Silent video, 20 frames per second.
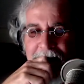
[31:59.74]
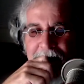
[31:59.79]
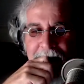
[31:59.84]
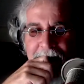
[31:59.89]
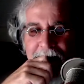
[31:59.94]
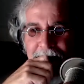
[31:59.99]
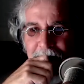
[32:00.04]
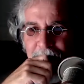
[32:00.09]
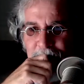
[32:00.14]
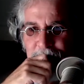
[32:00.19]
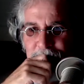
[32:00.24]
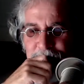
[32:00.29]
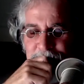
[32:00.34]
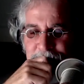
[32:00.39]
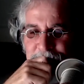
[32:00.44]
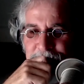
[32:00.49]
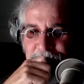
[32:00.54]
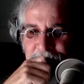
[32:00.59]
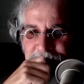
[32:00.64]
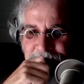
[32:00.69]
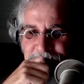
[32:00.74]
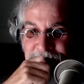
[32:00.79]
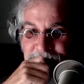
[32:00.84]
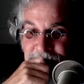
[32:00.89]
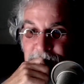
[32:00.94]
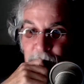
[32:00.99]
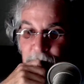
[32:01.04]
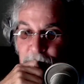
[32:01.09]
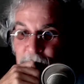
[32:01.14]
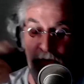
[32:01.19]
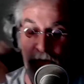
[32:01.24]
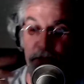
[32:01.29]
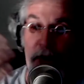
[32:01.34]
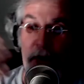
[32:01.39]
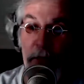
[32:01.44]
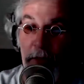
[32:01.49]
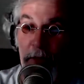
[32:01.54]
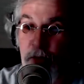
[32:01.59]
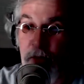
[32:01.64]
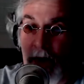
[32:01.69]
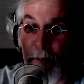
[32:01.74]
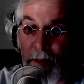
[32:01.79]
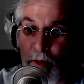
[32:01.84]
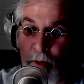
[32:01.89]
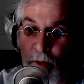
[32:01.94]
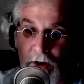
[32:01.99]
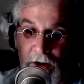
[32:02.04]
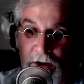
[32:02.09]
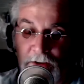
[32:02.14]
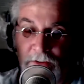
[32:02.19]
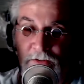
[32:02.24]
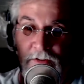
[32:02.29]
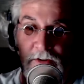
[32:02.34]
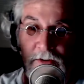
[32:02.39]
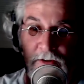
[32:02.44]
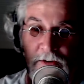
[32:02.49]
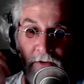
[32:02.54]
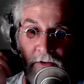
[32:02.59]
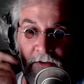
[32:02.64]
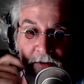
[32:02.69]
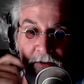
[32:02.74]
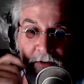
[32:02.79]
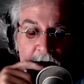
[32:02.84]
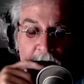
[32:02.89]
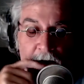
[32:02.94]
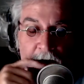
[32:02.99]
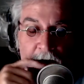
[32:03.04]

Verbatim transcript: um, which is probably where I'll be working soon. So.